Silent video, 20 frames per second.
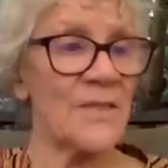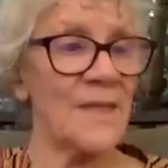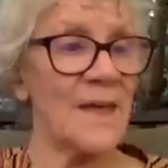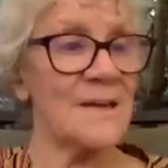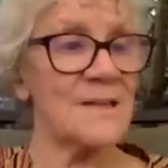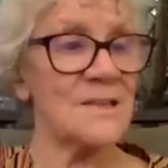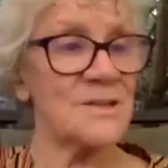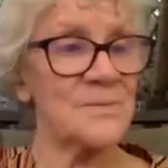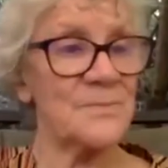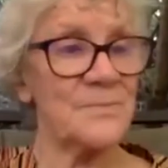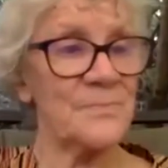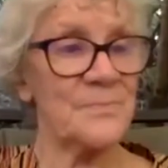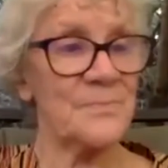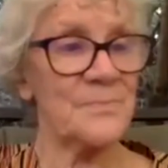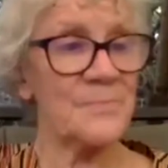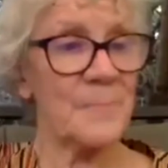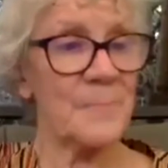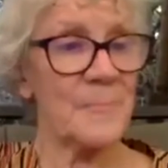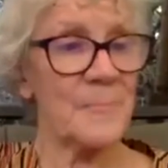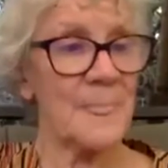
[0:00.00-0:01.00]
that.
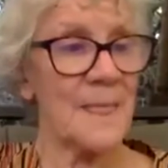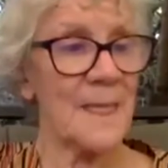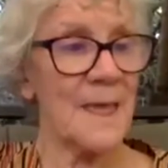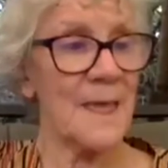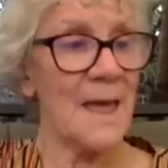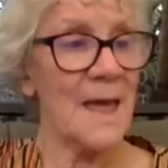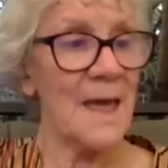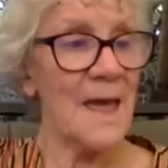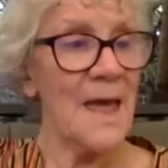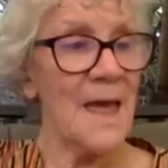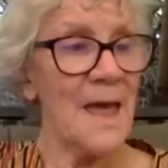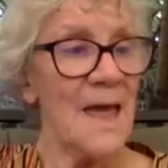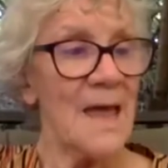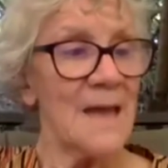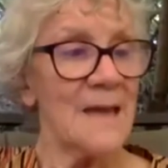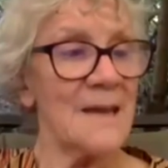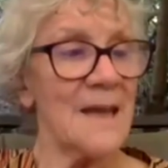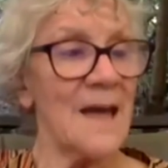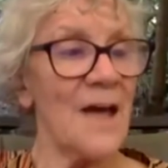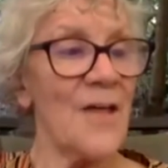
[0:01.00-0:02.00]

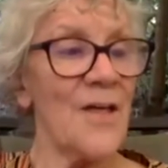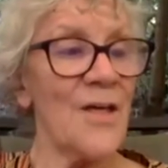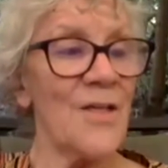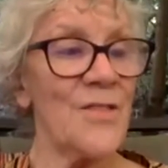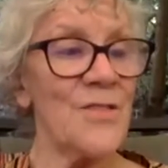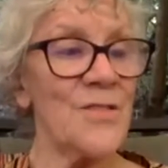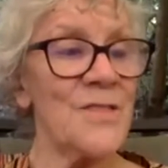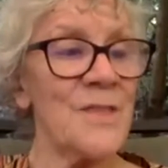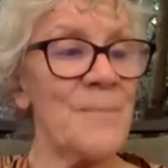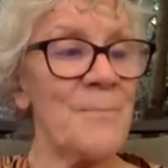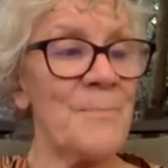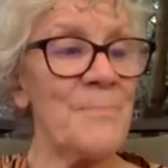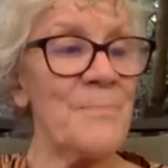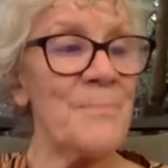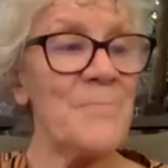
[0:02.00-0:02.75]
Now, the